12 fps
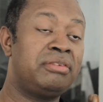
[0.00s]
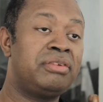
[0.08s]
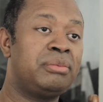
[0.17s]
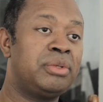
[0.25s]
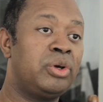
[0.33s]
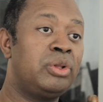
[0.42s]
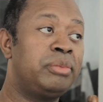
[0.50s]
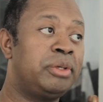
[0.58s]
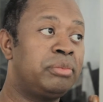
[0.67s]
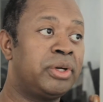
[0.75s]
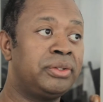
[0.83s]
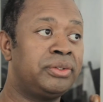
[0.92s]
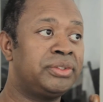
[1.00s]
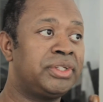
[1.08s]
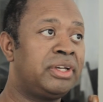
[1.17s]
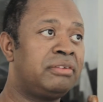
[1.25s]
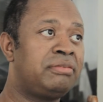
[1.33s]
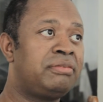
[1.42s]
family, all my brothers,
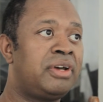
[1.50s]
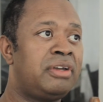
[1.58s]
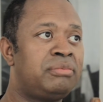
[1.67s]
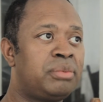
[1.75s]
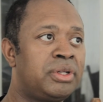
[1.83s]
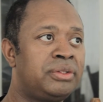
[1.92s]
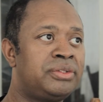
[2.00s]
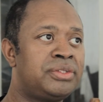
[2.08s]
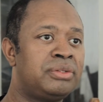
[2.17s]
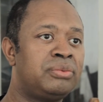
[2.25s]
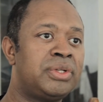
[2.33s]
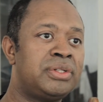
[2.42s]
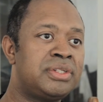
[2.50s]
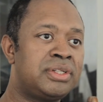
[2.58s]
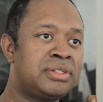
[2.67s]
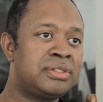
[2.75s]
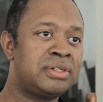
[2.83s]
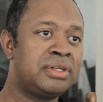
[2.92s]
I have 5 brothers and 1
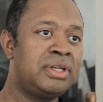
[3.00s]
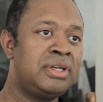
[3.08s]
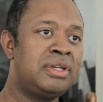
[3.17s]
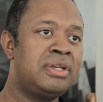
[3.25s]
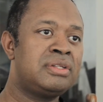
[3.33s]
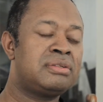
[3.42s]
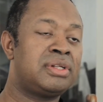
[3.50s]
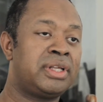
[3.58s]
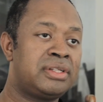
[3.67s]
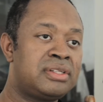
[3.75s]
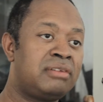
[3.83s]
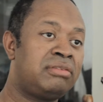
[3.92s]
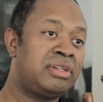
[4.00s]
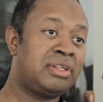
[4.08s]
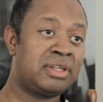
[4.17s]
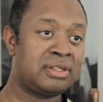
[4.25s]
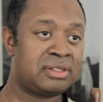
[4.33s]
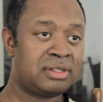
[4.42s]
sister, so like 7
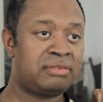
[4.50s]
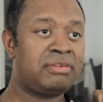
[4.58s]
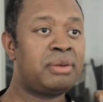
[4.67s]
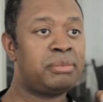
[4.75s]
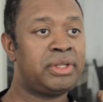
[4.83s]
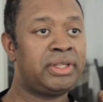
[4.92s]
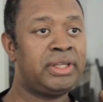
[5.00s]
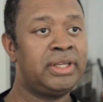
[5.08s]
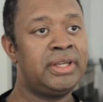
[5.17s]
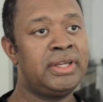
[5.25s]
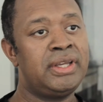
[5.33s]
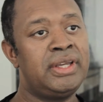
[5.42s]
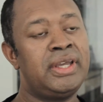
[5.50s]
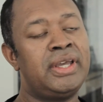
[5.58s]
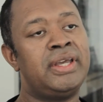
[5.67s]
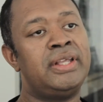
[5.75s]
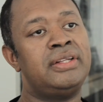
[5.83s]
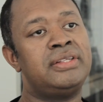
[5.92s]
kids in the family,
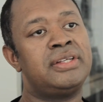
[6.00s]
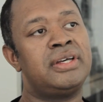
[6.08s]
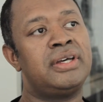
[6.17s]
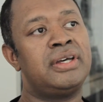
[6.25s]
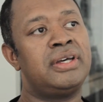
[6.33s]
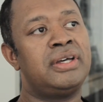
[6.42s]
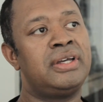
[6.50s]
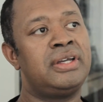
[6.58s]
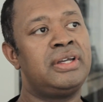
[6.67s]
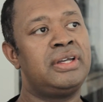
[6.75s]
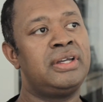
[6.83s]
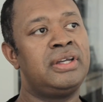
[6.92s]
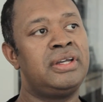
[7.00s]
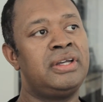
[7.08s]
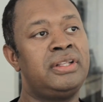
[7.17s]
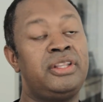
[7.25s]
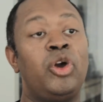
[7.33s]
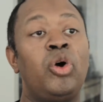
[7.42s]
and
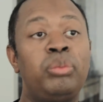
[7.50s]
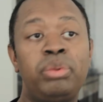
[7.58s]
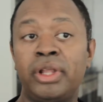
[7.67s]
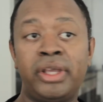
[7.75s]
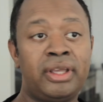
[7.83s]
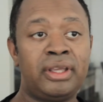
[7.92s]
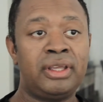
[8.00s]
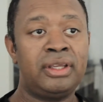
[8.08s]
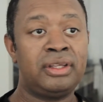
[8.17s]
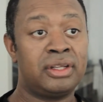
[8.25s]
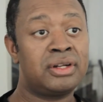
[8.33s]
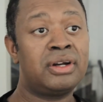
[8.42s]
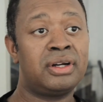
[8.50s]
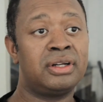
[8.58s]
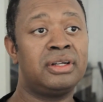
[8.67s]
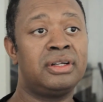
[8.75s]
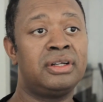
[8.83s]
they all play guitar,